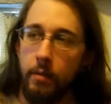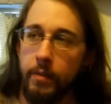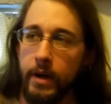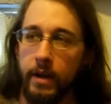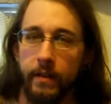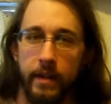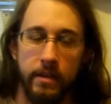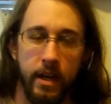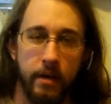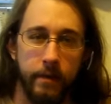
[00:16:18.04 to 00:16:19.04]
but that's
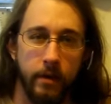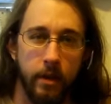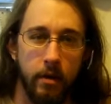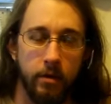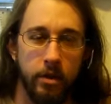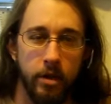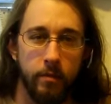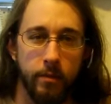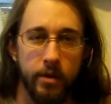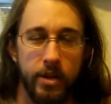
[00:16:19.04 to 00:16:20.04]
kind of a long-term
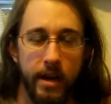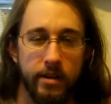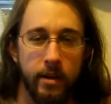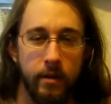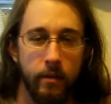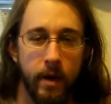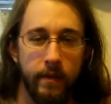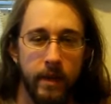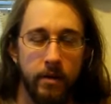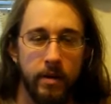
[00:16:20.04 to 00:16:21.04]
projection when
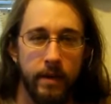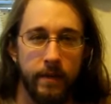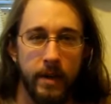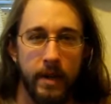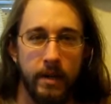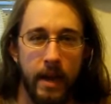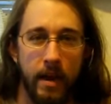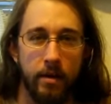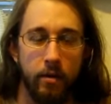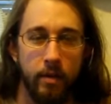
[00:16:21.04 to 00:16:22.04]
they couldn't even get
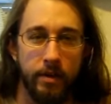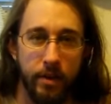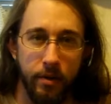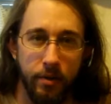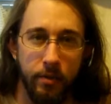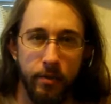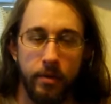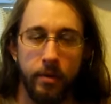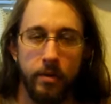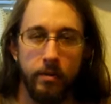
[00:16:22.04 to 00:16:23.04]
Category 2
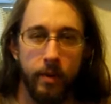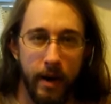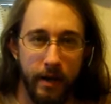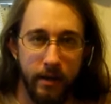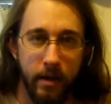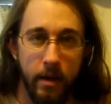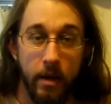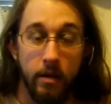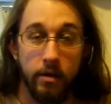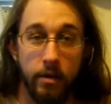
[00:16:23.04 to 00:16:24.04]
right.
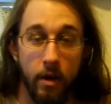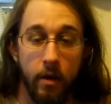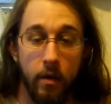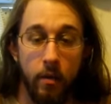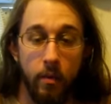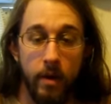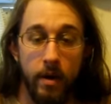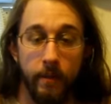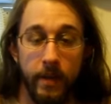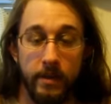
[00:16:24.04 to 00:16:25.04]
So, you
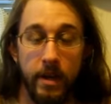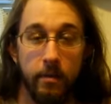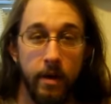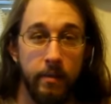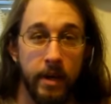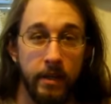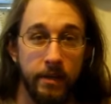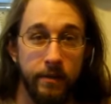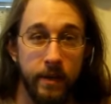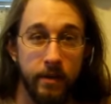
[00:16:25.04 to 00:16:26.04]
know, that's kind of why I'm making
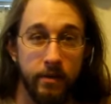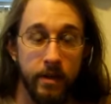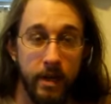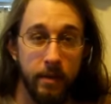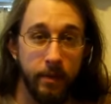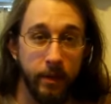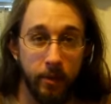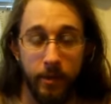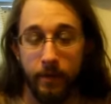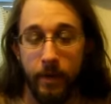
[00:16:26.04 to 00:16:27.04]
these videos, to keep a
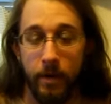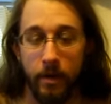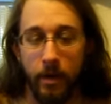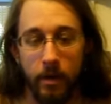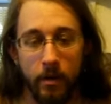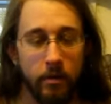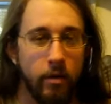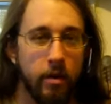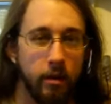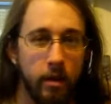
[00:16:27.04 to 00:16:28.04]
little bit of a
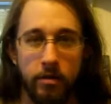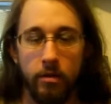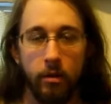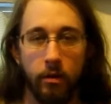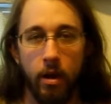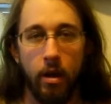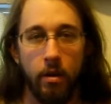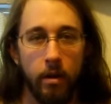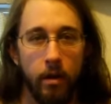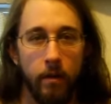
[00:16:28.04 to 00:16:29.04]
chronological
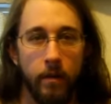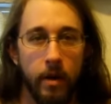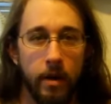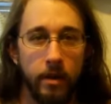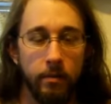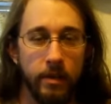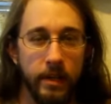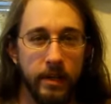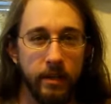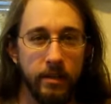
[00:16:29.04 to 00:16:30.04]
log of the
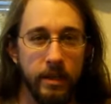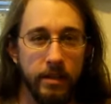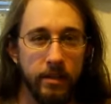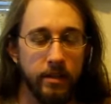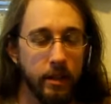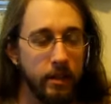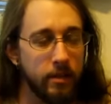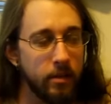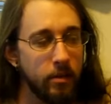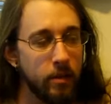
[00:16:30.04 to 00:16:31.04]
ridiculousness and silliness
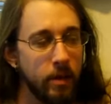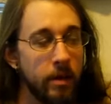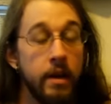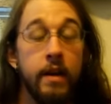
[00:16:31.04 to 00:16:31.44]
that's going on.